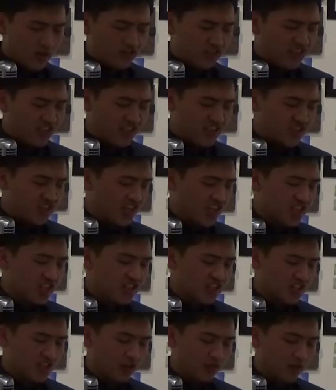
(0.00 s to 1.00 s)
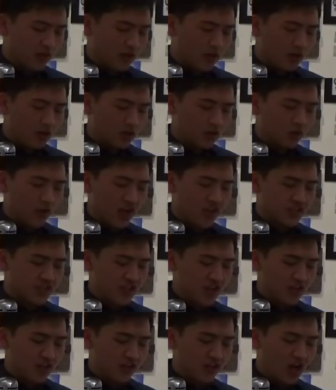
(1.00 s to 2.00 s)
The injustice of it all crashed
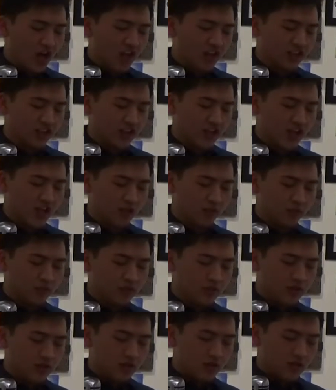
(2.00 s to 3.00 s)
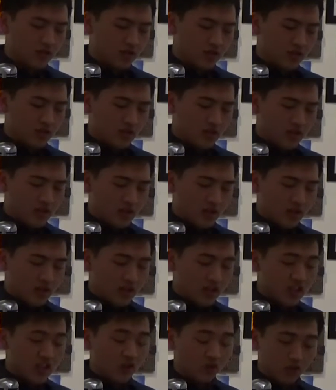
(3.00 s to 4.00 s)
down on Aliam.
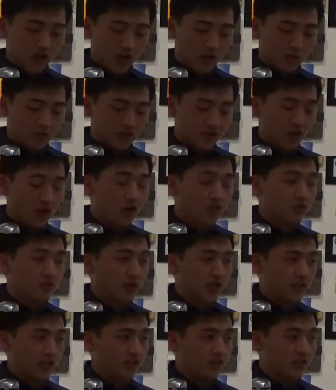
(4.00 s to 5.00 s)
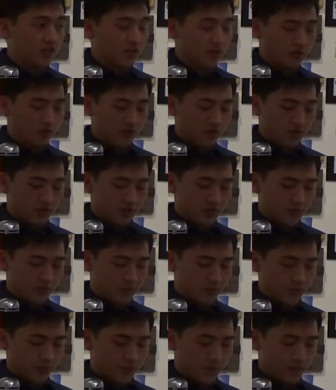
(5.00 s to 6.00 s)
His friend was also 8 years old.
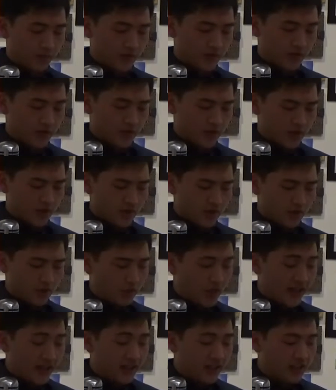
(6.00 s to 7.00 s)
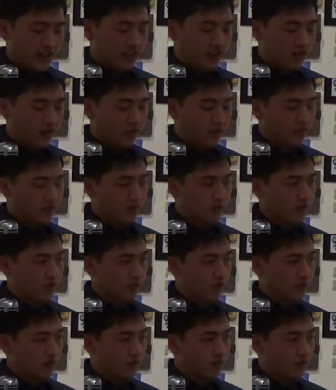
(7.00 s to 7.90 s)
Why didn't he go to school?